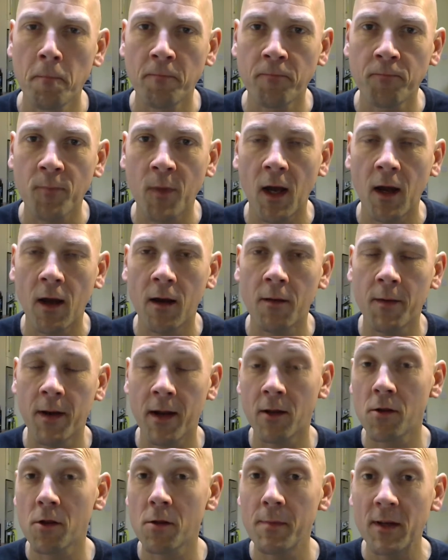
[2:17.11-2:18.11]
And I
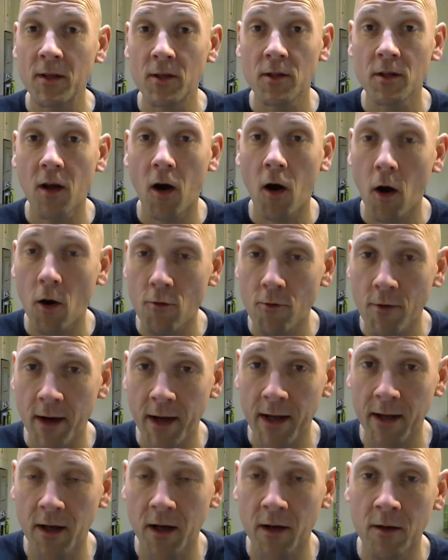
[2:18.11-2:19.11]
just mentioned heart
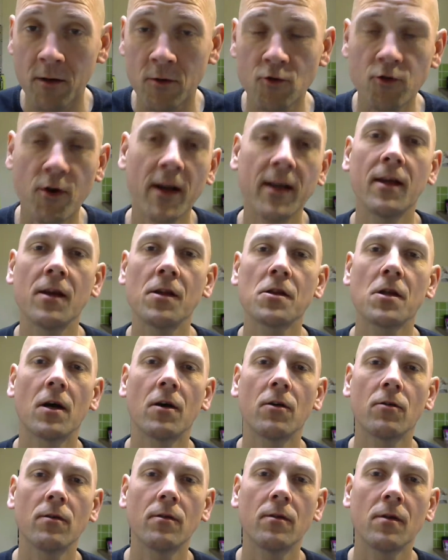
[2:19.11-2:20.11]
rate and training
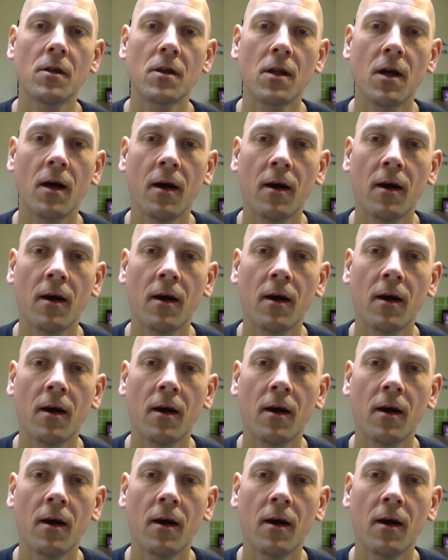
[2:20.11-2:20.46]
zones,